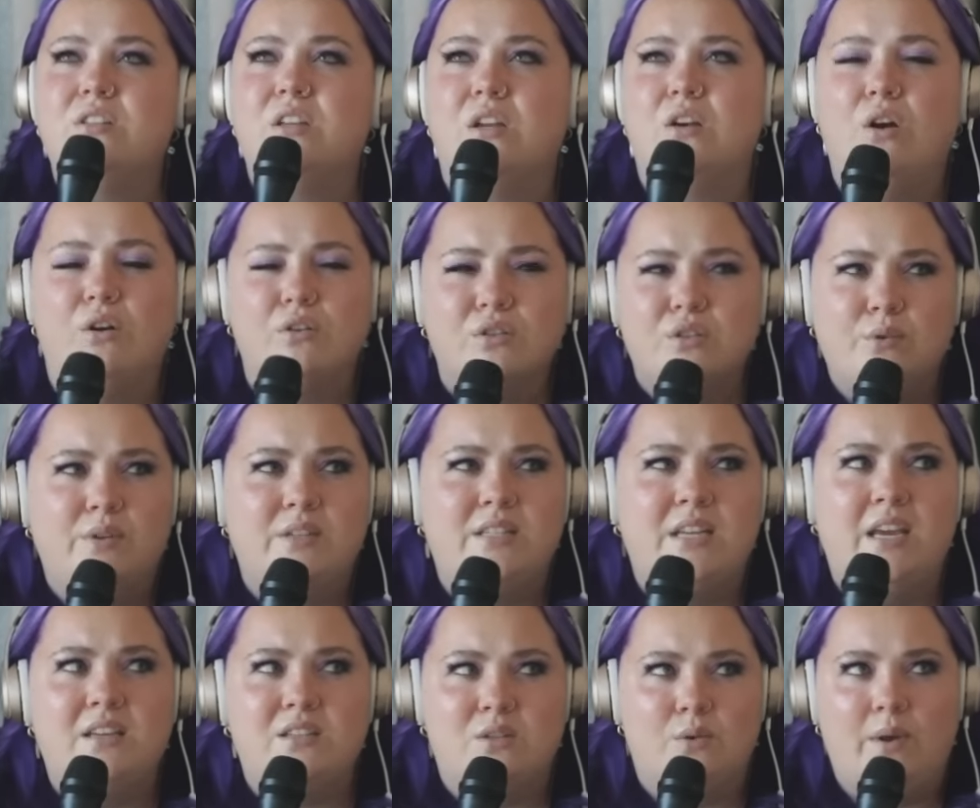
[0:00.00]
And also it
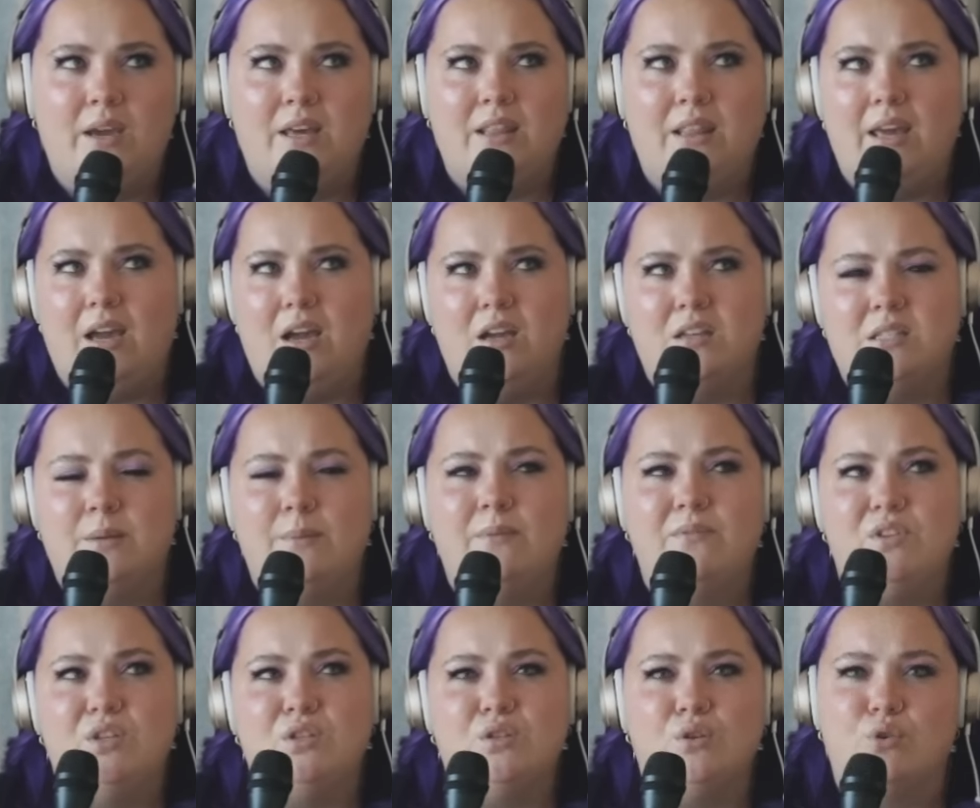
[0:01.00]
takes away like some of
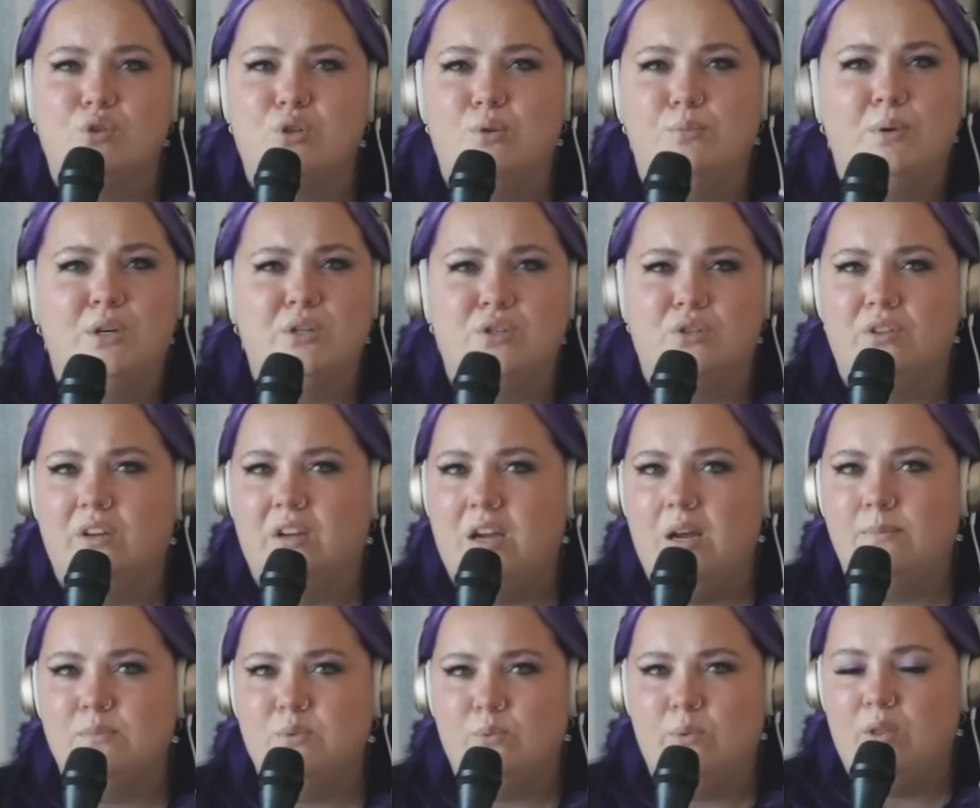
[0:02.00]
the social pressure that
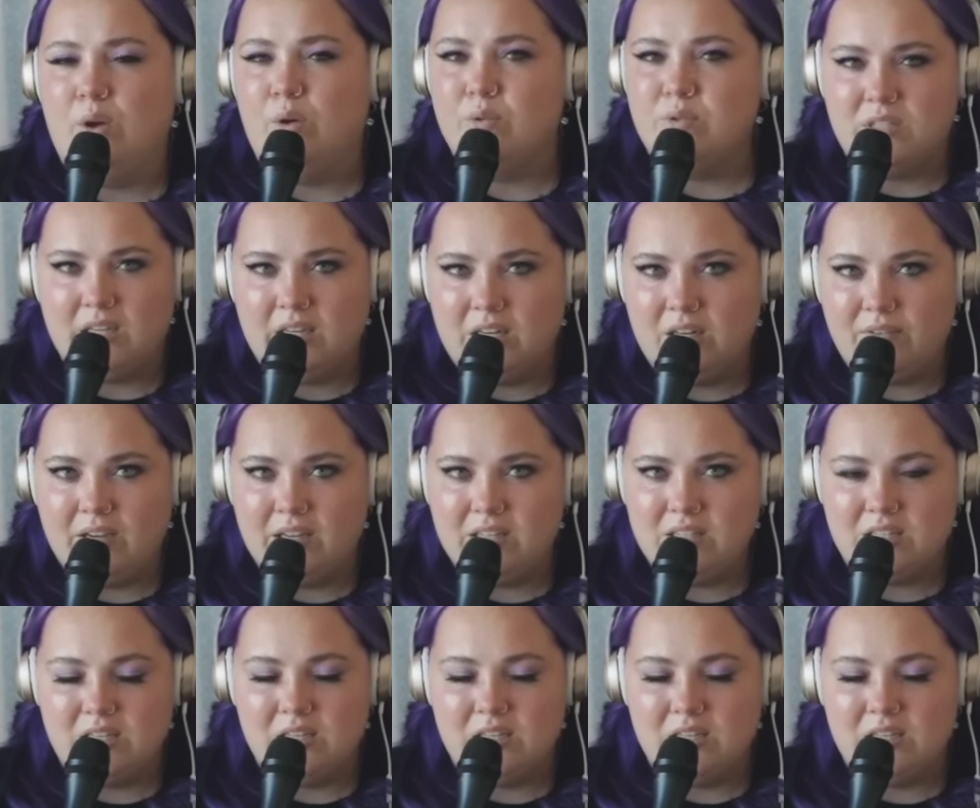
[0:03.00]
comes with hosting an event.